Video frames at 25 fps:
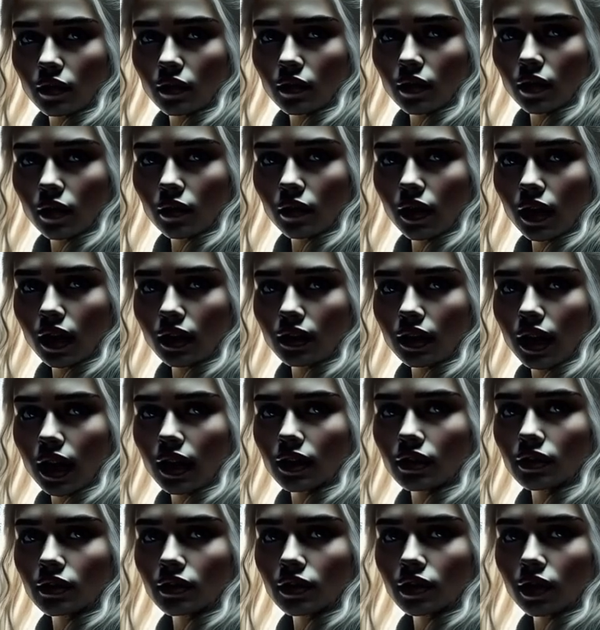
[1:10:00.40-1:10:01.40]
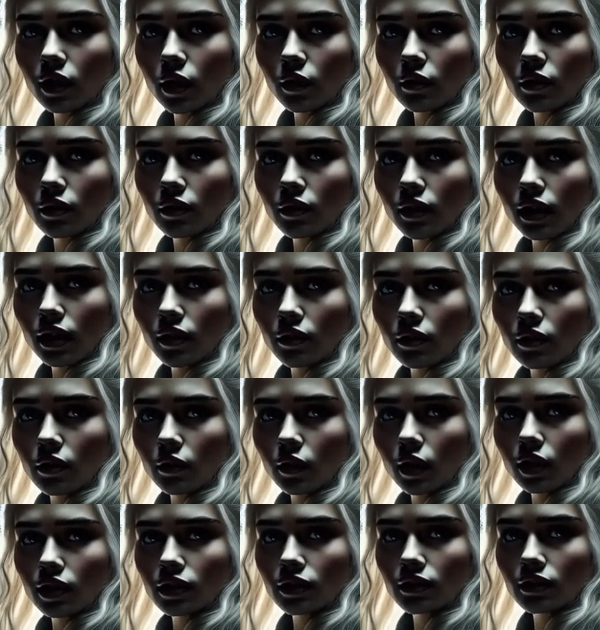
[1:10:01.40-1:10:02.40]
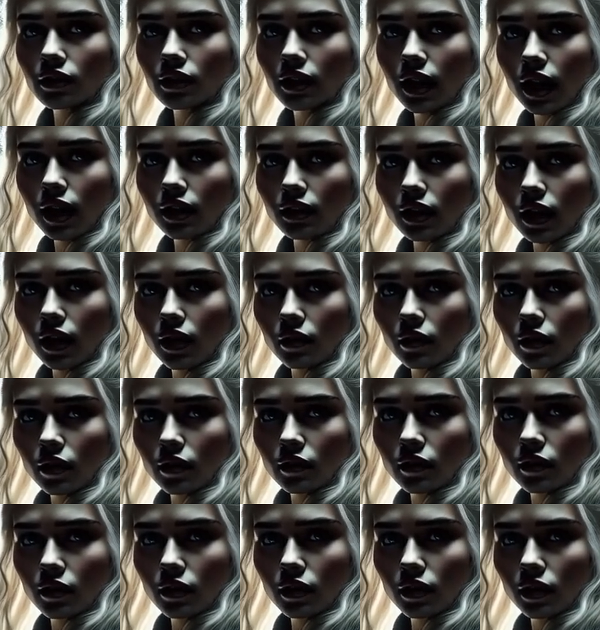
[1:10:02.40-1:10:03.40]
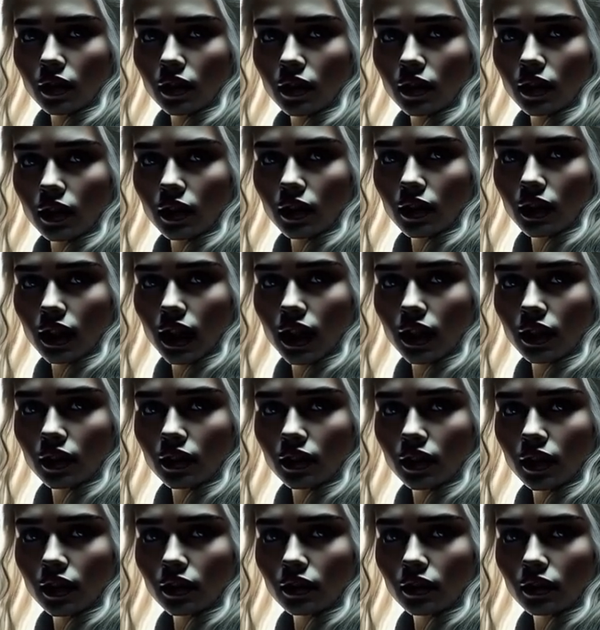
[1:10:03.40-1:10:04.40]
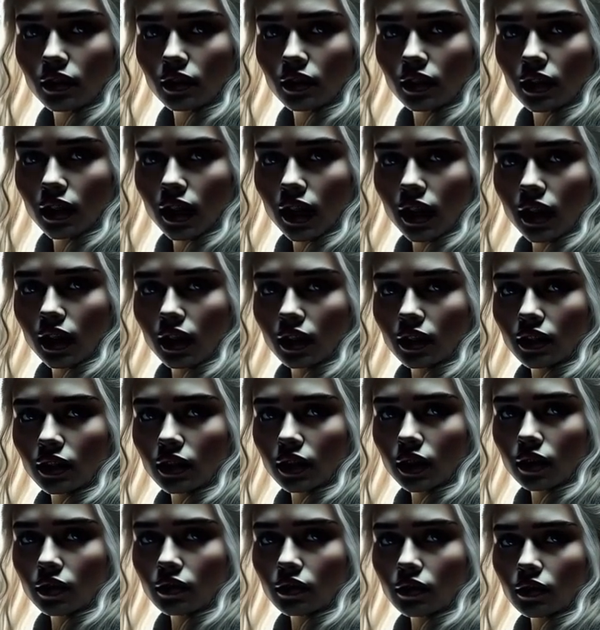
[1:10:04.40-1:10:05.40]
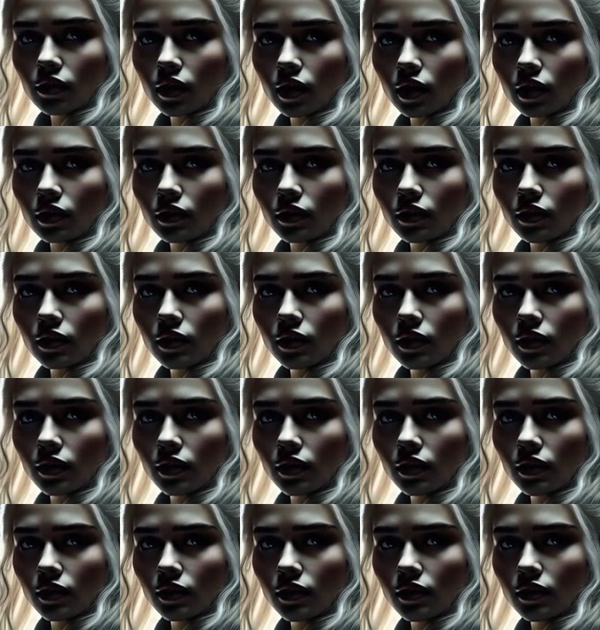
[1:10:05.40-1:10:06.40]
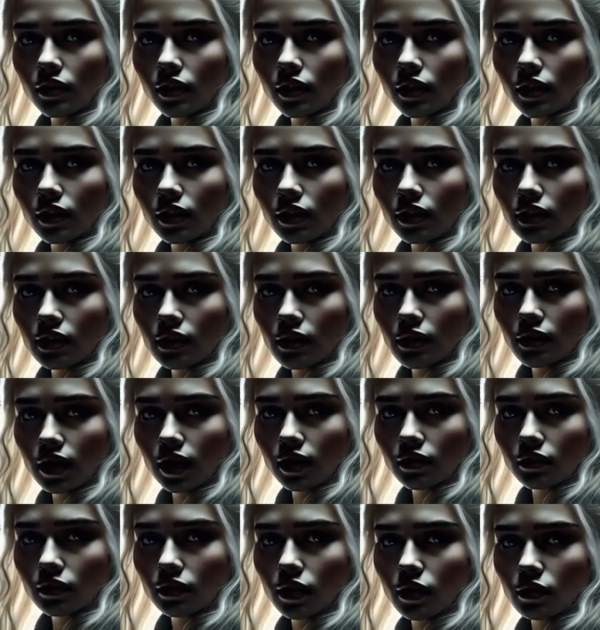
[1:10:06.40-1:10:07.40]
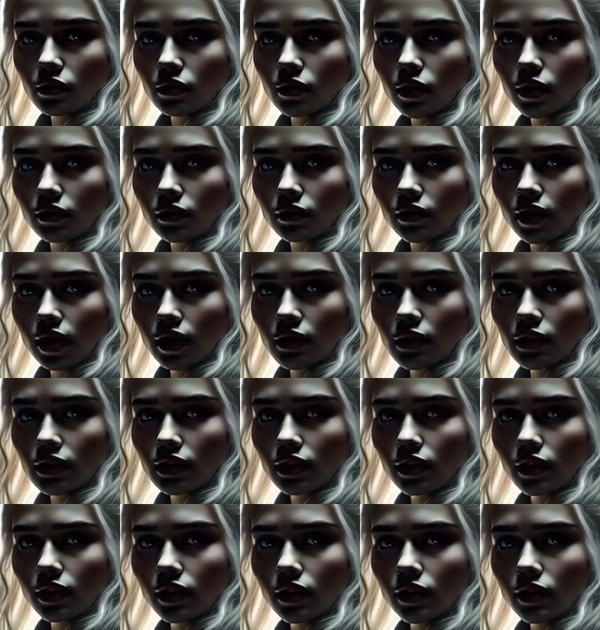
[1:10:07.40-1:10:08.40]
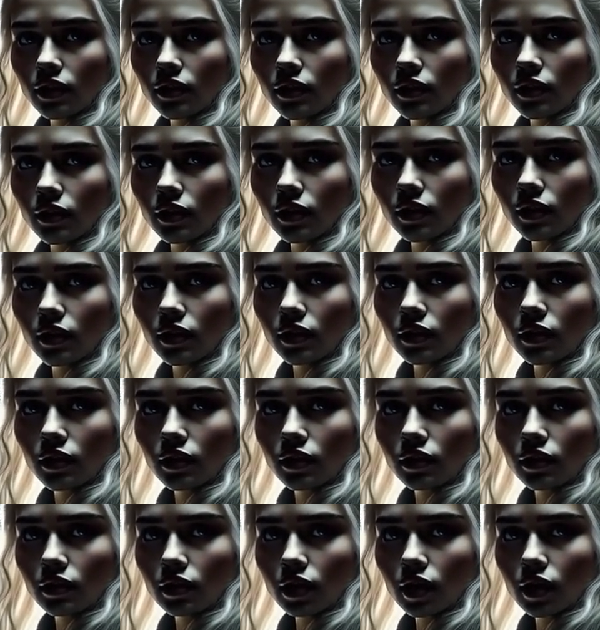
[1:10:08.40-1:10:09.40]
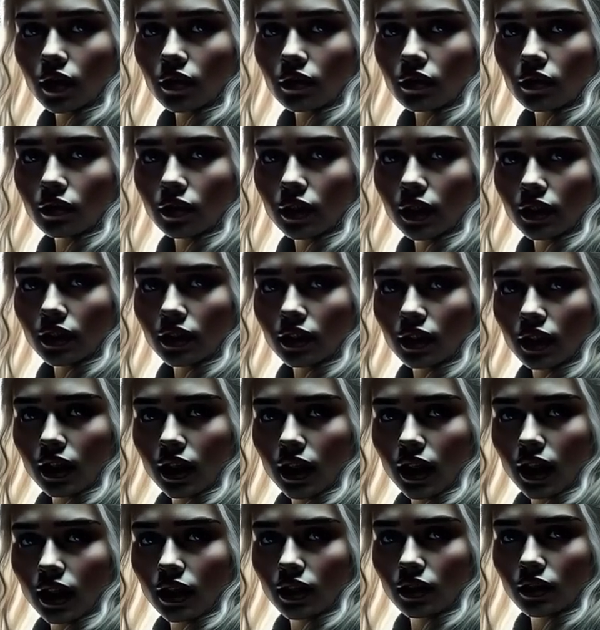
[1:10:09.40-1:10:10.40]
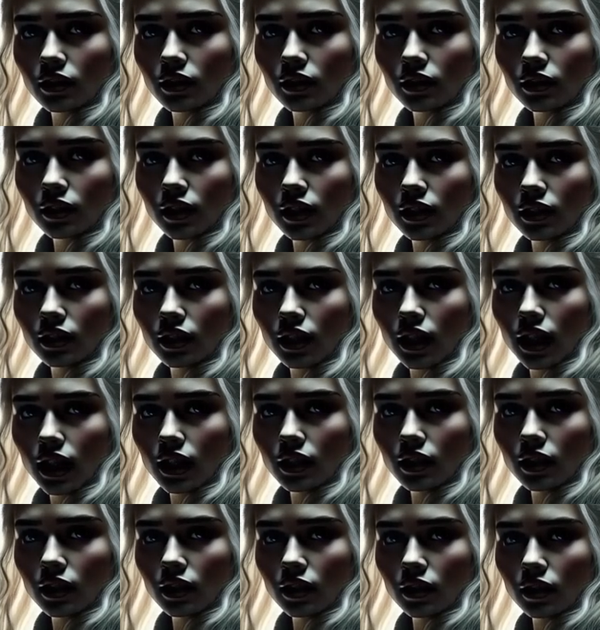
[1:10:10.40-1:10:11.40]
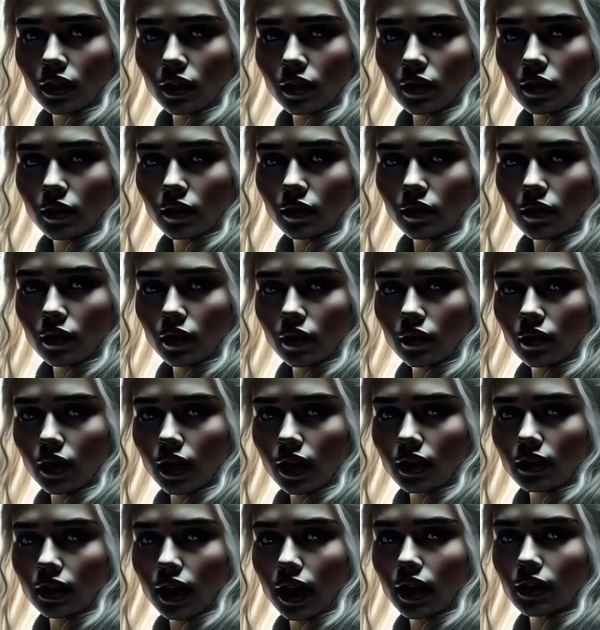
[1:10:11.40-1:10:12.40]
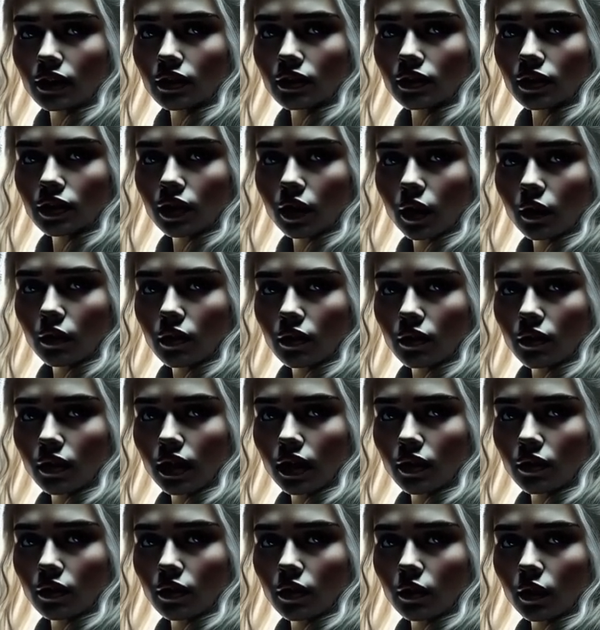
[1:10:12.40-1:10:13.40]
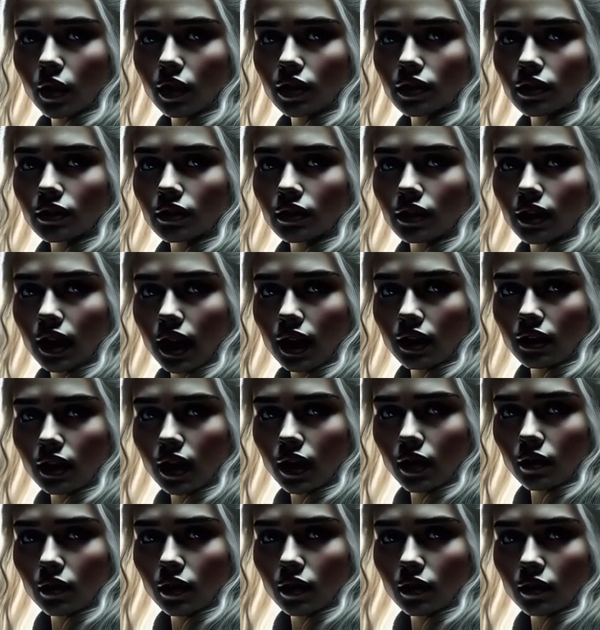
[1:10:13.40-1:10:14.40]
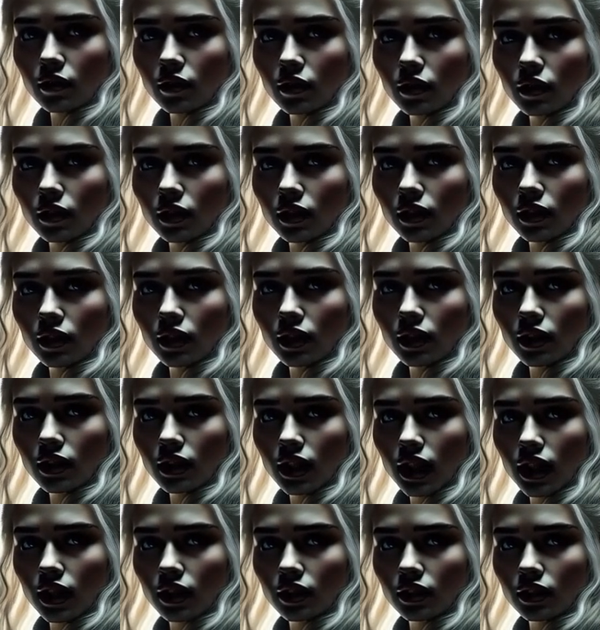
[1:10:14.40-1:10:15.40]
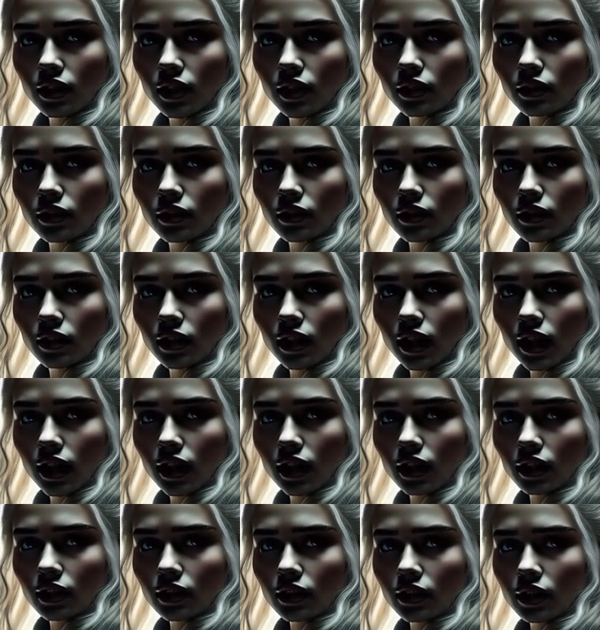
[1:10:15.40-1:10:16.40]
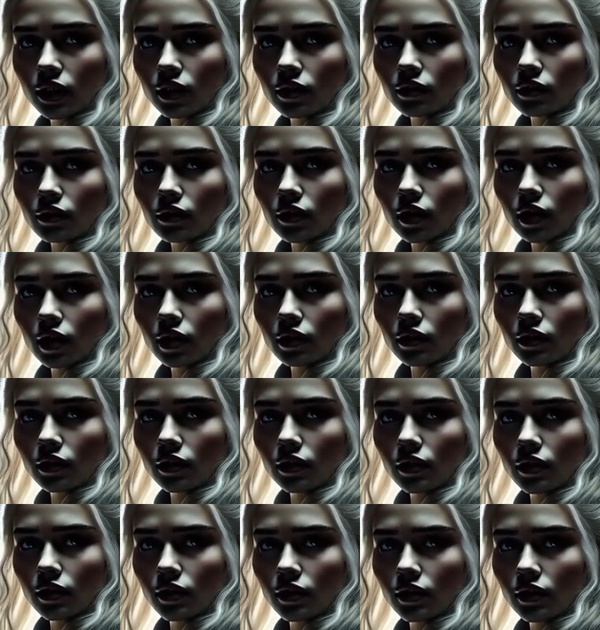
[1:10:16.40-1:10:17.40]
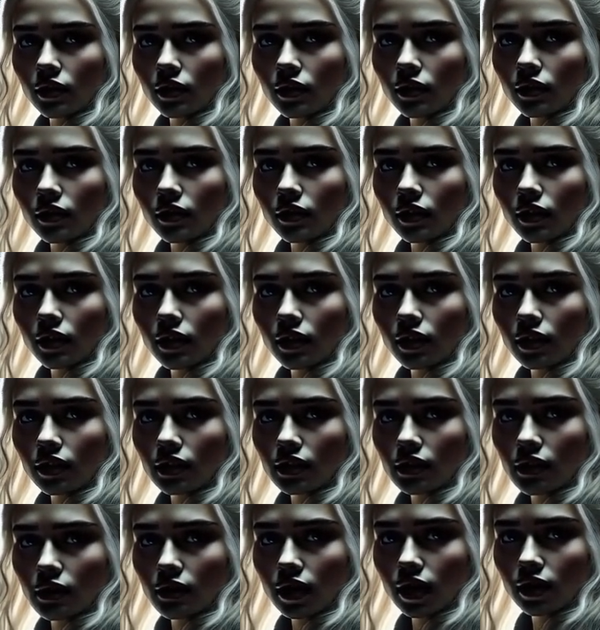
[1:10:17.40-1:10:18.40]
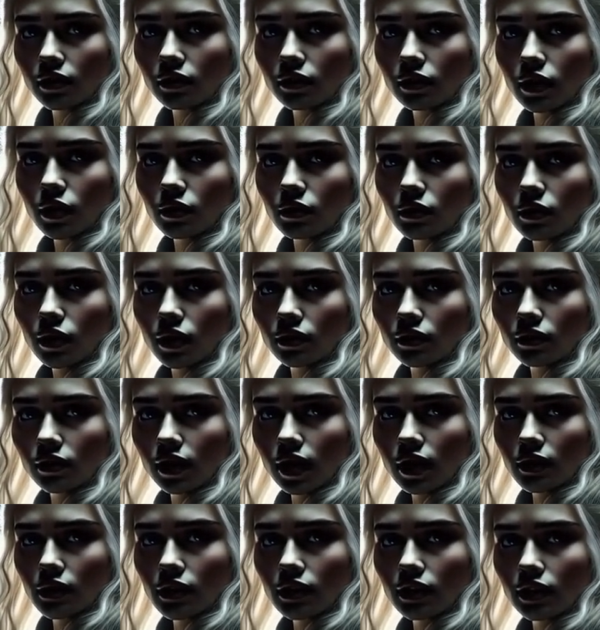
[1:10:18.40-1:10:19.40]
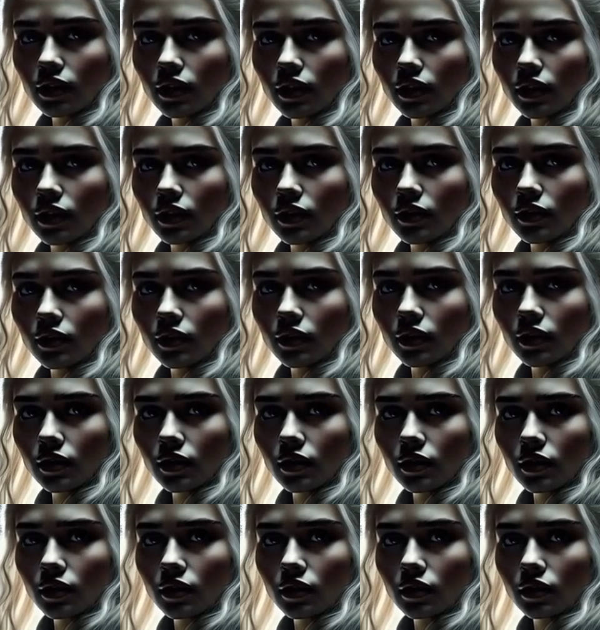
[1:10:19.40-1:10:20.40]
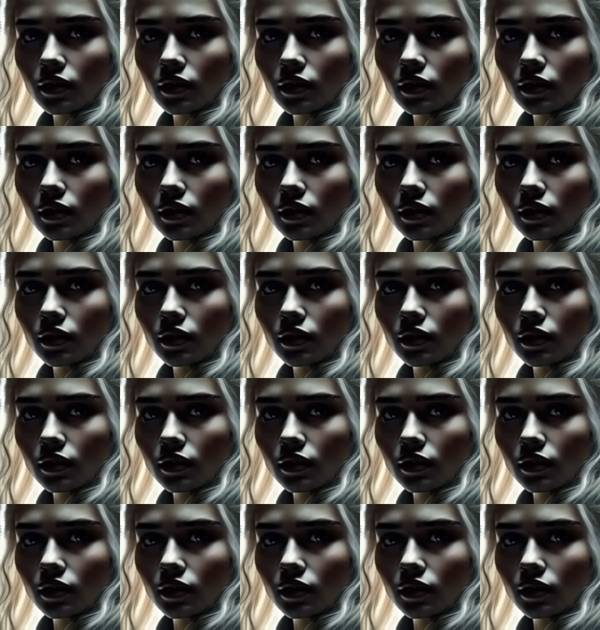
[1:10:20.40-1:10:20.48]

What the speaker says: If we can attract more trade, perhaps we can lower tariffs for everyone in the future. The merchant eyed him warily, but the possibility of partial relief softened his stance. A fair compromise, your grace, he said at last, bowing. I will spread word among my associates, and I thank you. Tyrion nodded. See Davos after court to finalize the details.